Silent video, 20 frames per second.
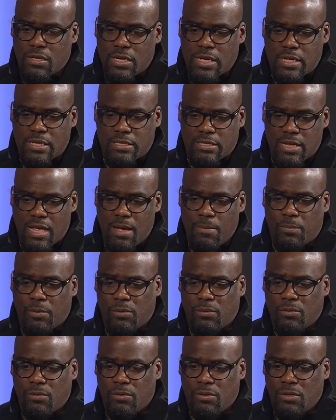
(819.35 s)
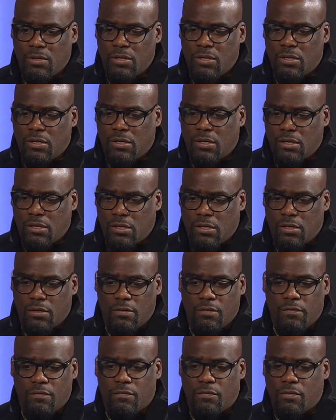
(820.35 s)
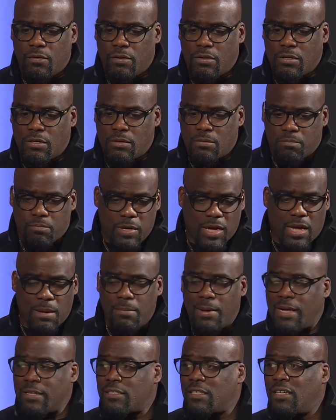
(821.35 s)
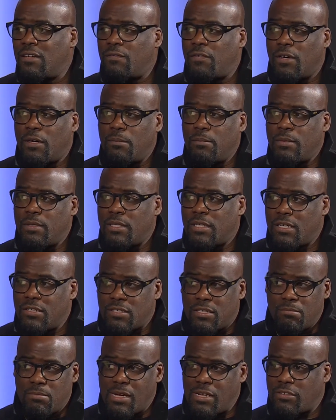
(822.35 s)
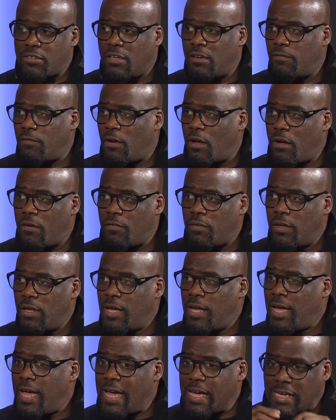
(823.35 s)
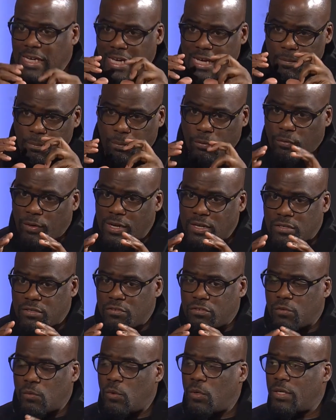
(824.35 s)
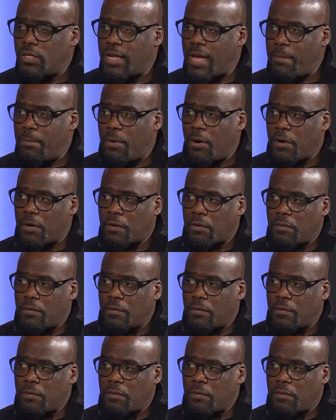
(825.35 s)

example of picking myself up, dusting myself off, and keep pressing toward that mark.